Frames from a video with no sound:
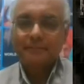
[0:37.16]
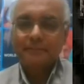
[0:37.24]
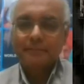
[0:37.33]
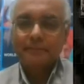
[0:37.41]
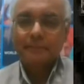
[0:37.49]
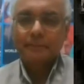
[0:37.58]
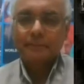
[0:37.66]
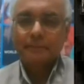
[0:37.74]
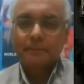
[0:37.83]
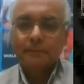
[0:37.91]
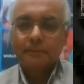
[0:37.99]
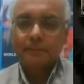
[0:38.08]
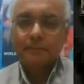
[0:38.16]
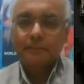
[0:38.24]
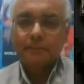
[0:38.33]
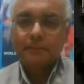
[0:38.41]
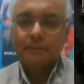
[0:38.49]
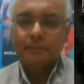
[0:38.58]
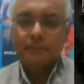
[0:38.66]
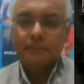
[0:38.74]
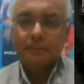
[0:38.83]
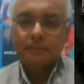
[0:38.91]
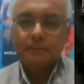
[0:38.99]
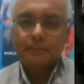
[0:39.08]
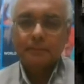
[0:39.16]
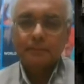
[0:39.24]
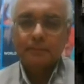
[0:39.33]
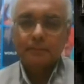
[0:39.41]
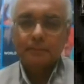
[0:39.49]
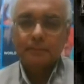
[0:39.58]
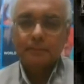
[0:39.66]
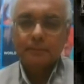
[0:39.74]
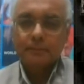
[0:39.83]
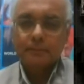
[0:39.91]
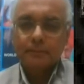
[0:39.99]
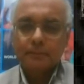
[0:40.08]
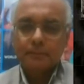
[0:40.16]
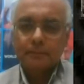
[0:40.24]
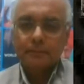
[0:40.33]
The person shown says nothing.